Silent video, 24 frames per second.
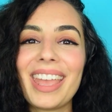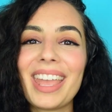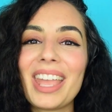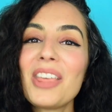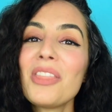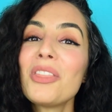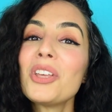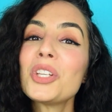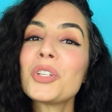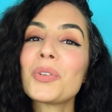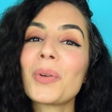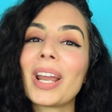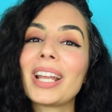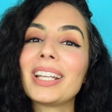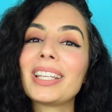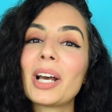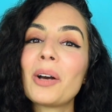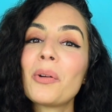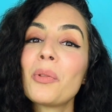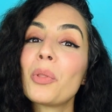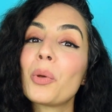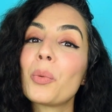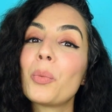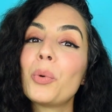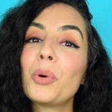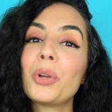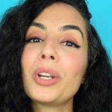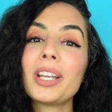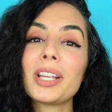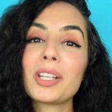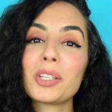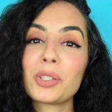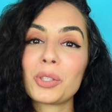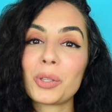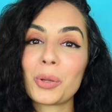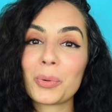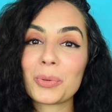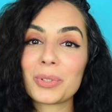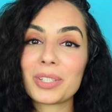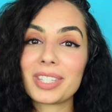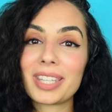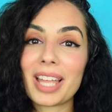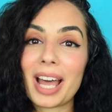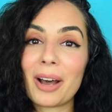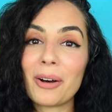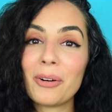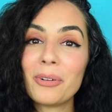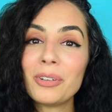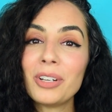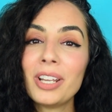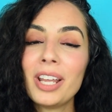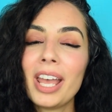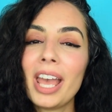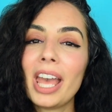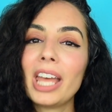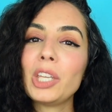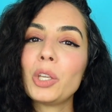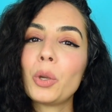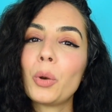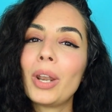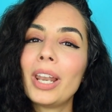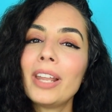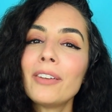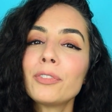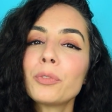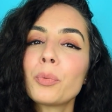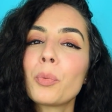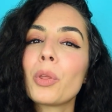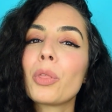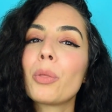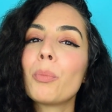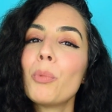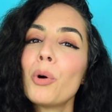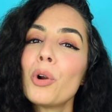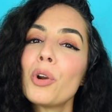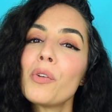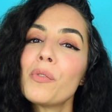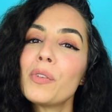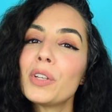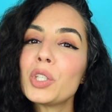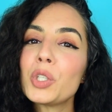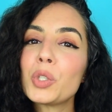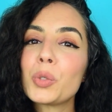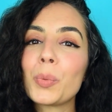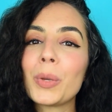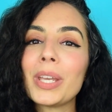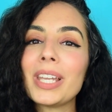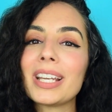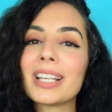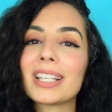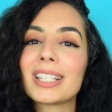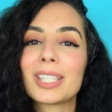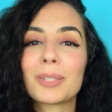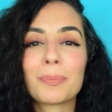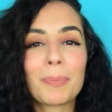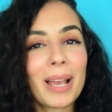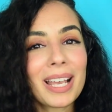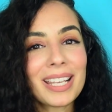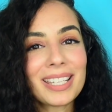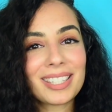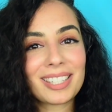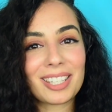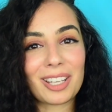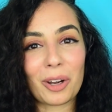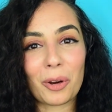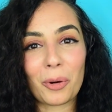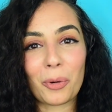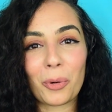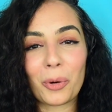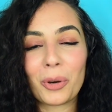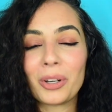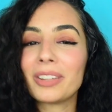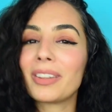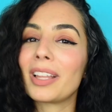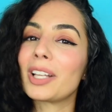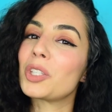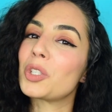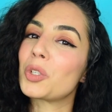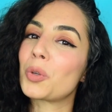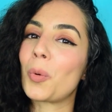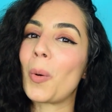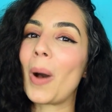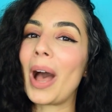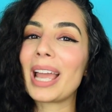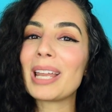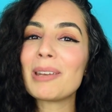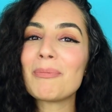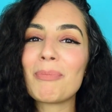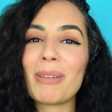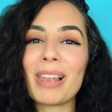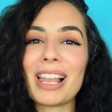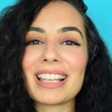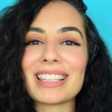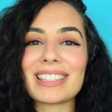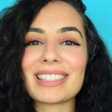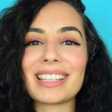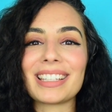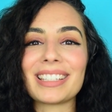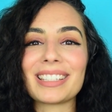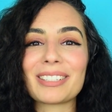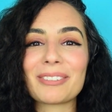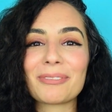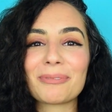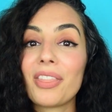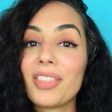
In the dry down, the woodiness tones down and you're left with more of a sweet and spicy accord that's quite pleasant.